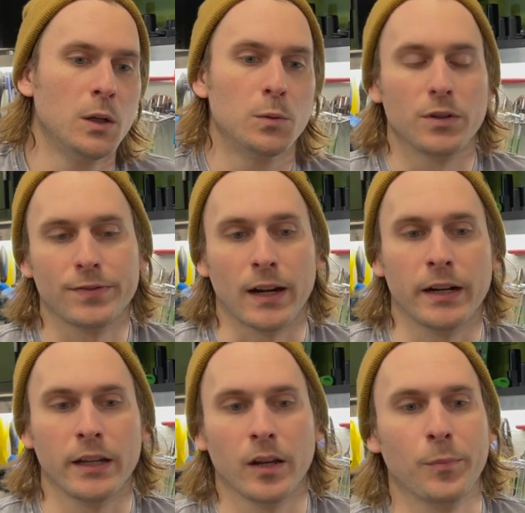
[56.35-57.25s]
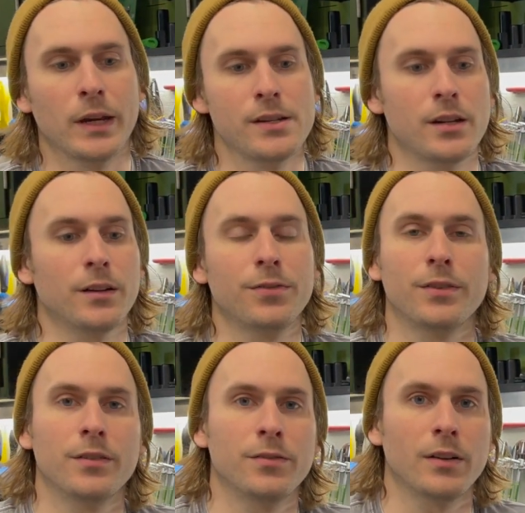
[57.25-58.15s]
refining it based off
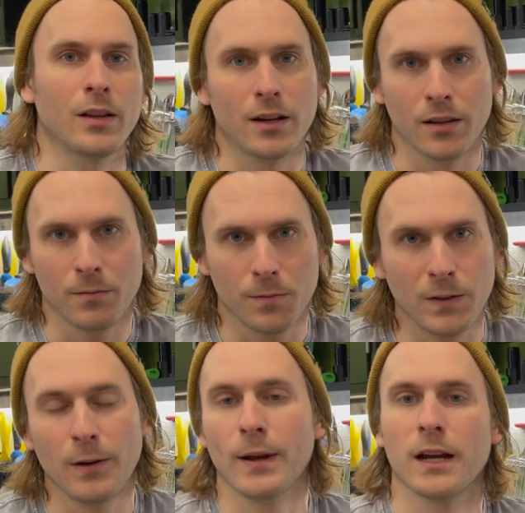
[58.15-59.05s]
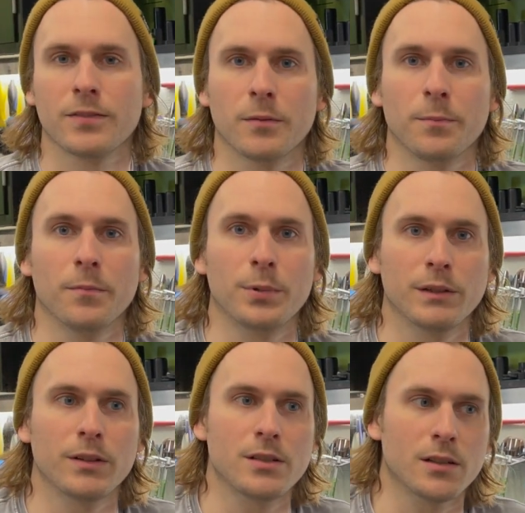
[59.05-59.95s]
of a lot of feedback from
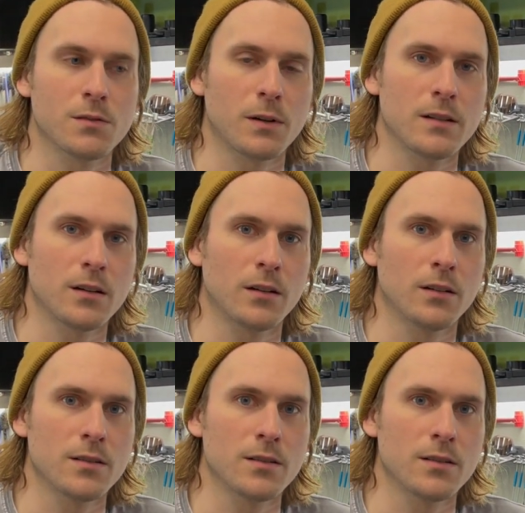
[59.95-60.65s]
previous year's racers